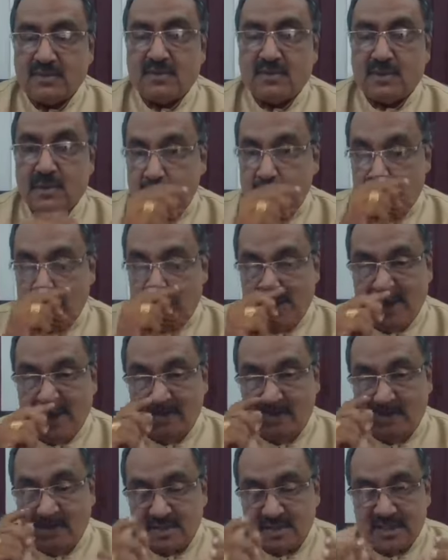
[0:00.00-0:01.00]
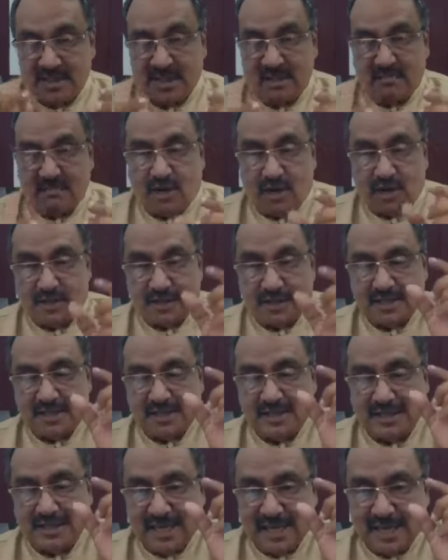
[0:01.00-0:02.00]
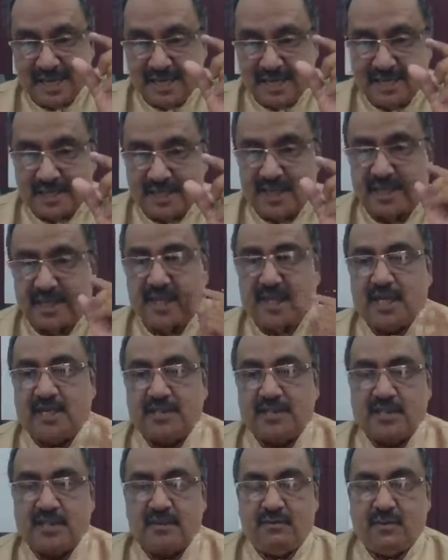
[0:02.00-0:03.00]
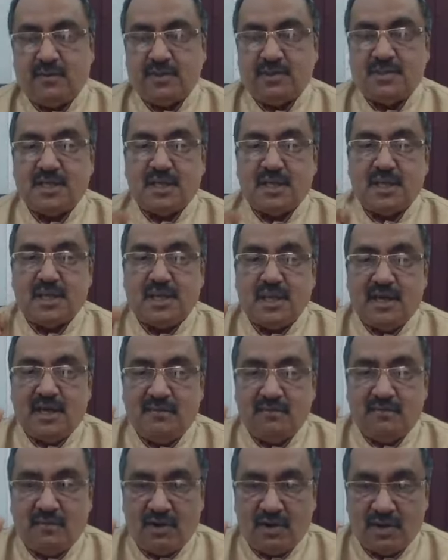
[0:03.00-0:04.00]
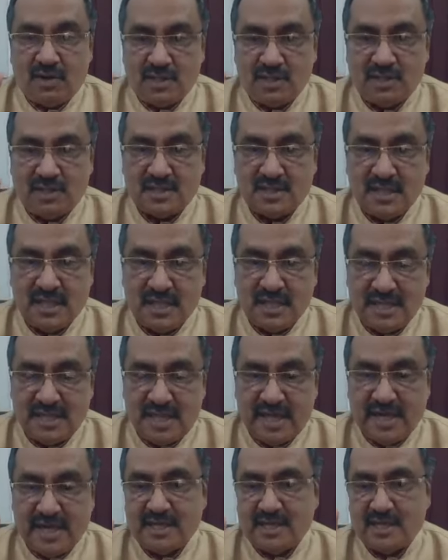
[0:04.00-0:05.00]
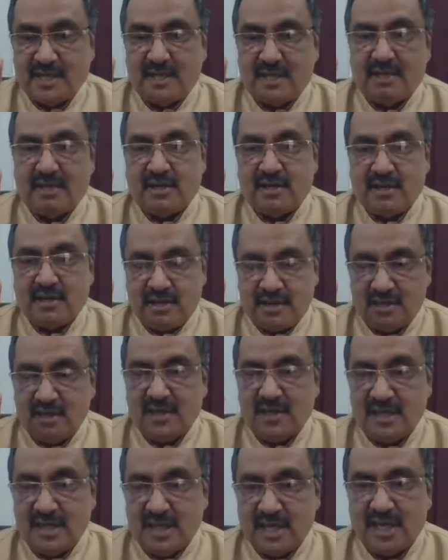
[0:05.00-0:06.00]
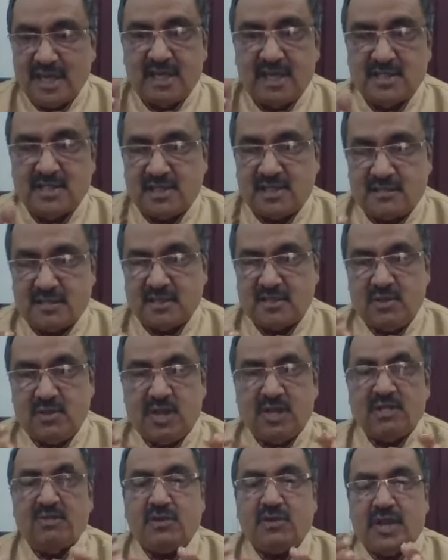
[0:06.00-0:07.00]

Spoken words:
So you have to see what is direct agriculture advance and what is indirect or agricultural advance. You